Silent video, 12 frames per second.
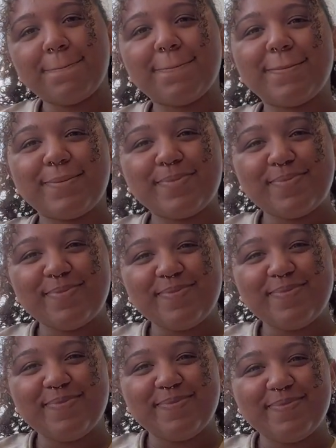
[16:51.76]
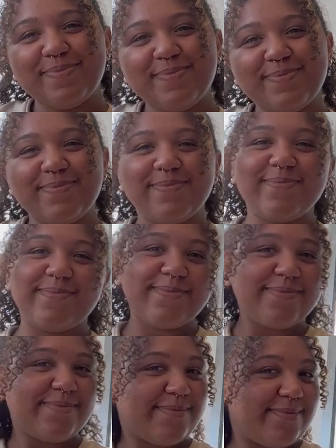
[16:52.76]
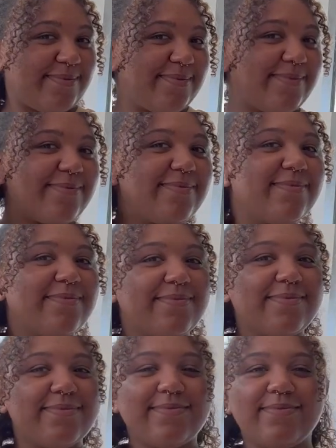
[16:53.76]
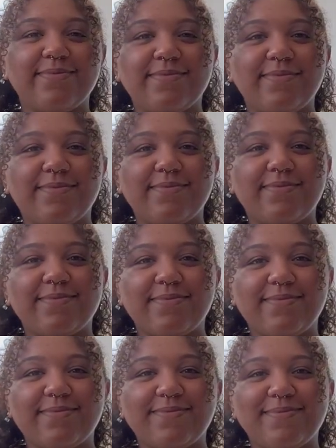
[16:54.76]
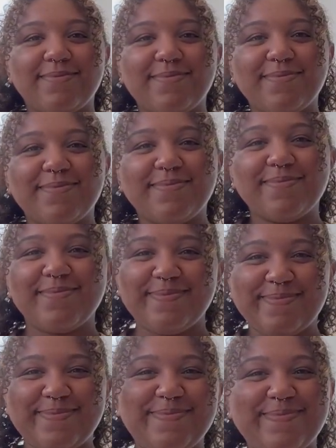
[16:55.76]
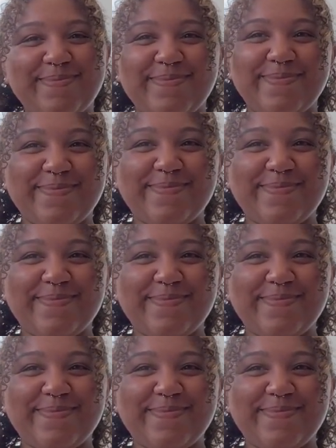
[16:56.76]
No words are spoken by the person on screen.